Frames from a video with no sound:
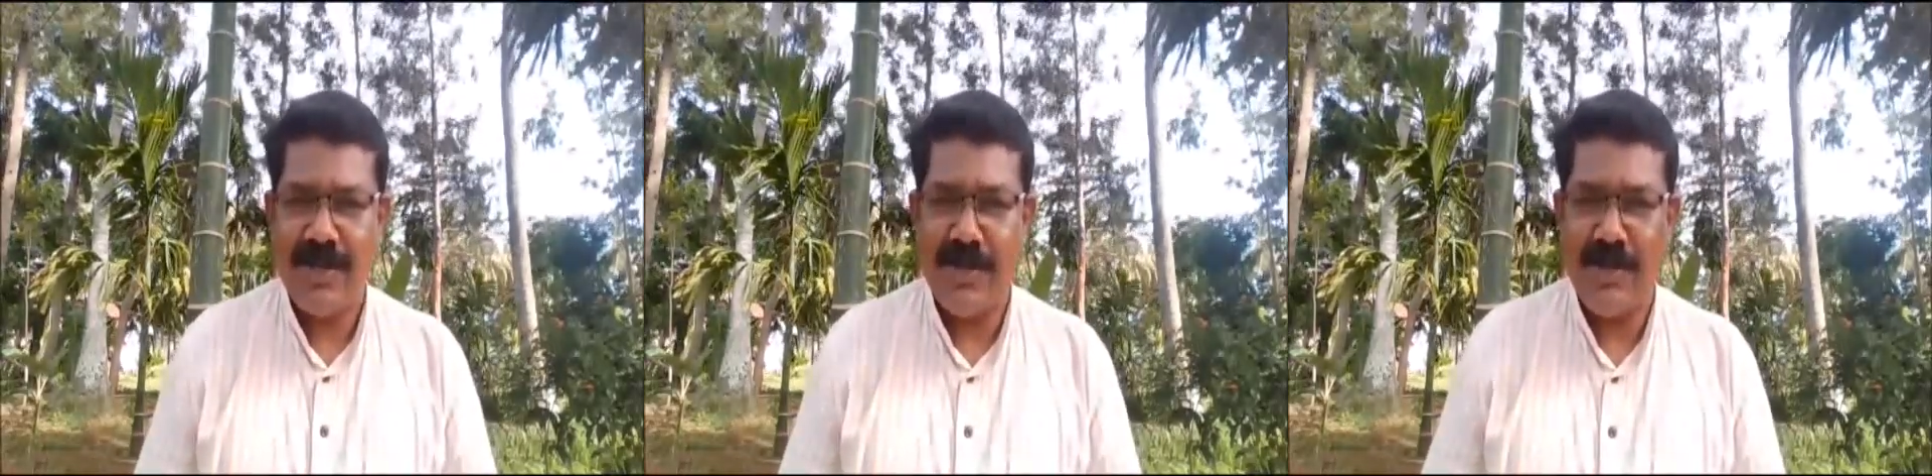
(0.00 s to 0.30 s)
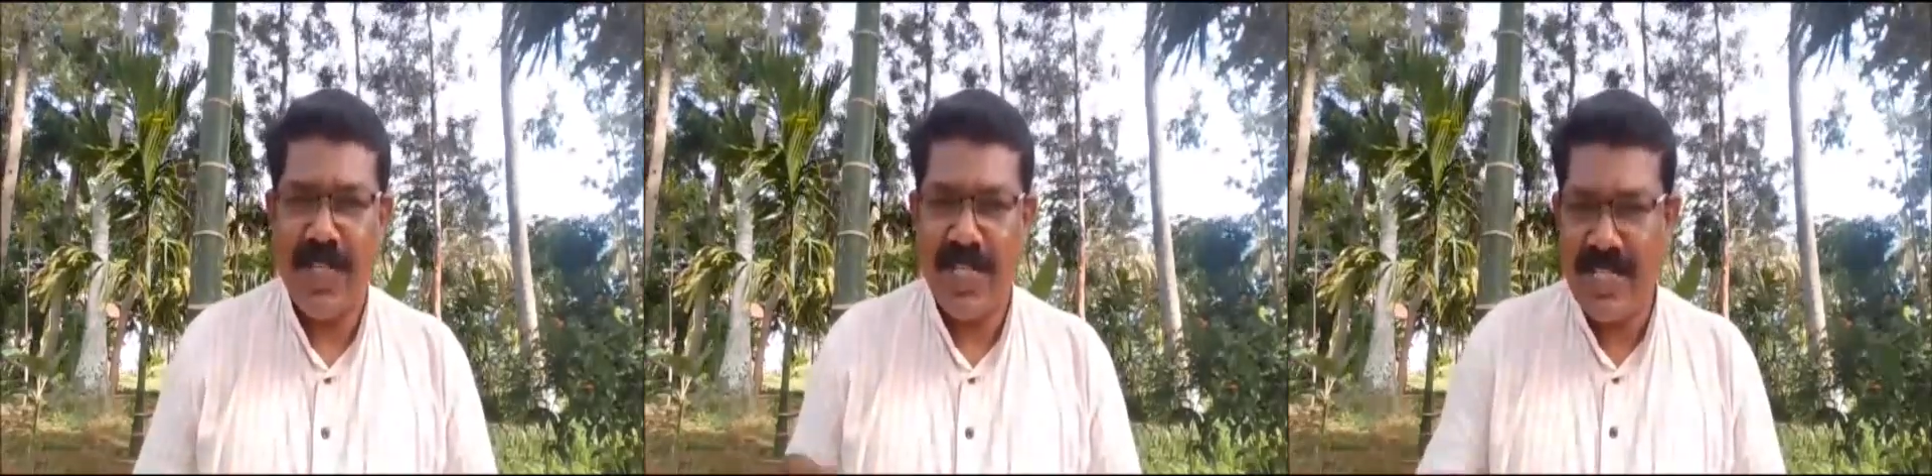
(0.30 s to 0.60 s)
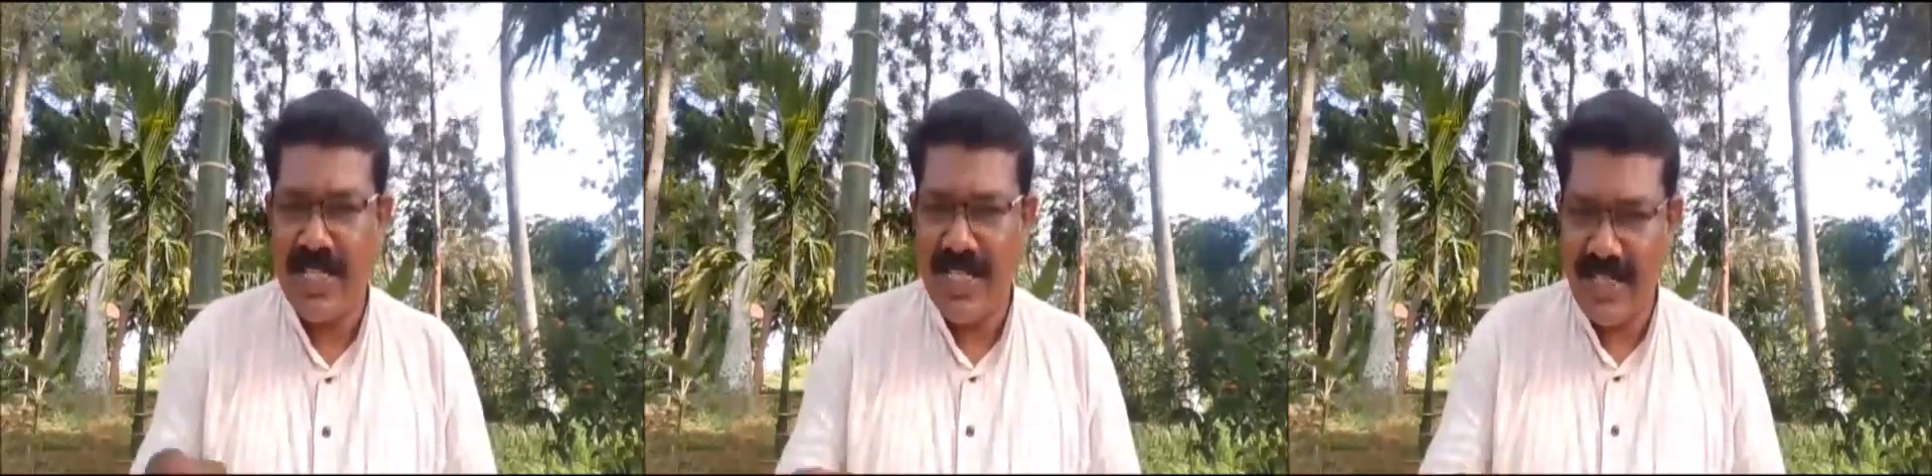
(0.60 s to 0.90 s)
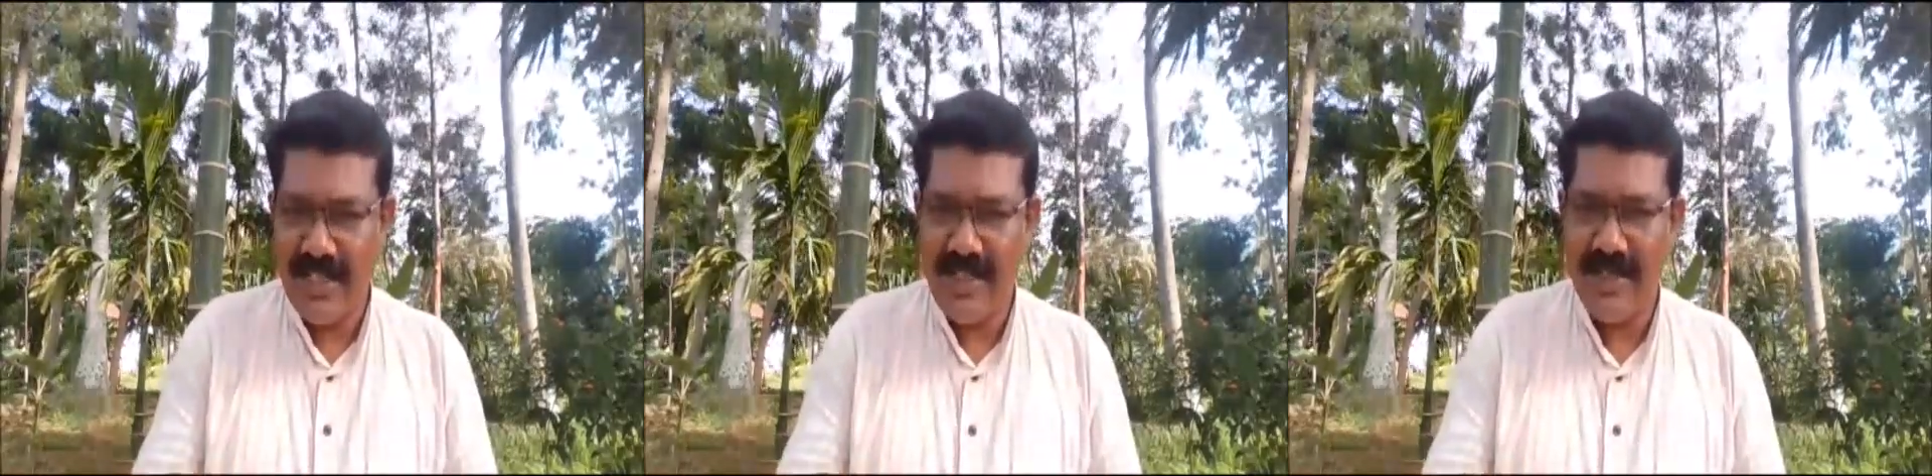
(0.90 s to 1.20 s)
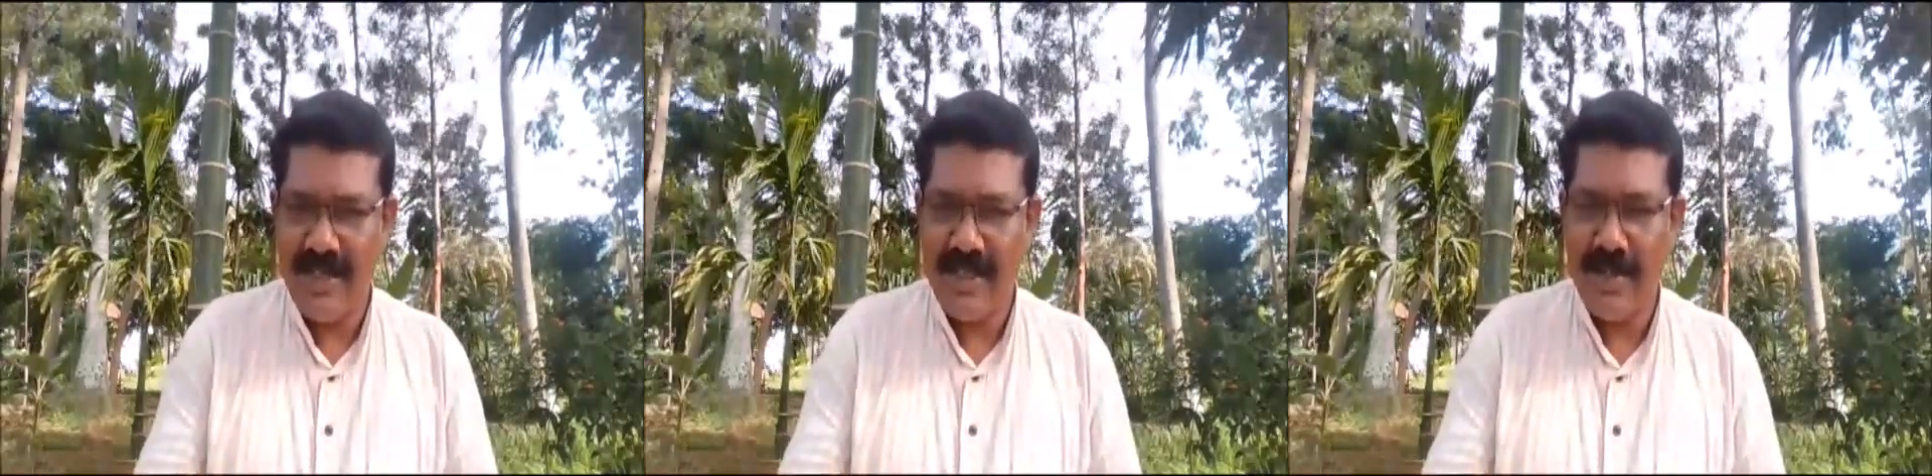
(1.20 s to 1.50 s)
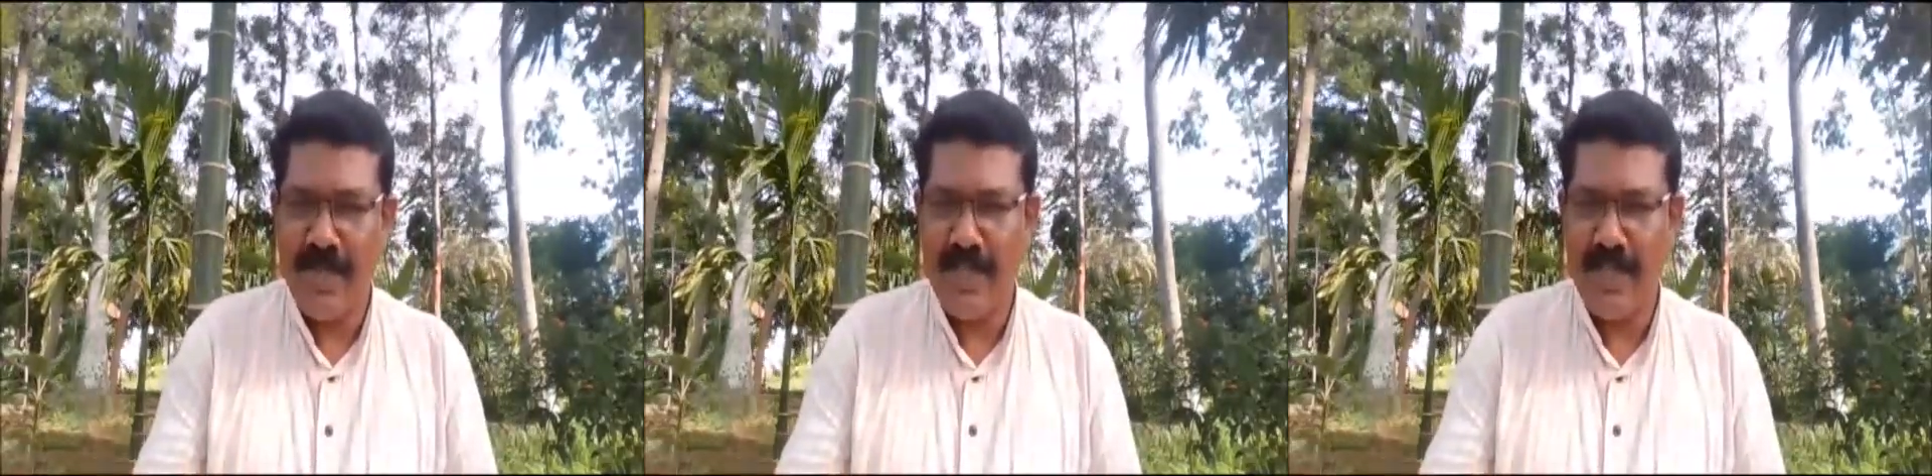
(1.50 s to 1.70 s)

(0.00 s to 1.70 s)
So nation strength, I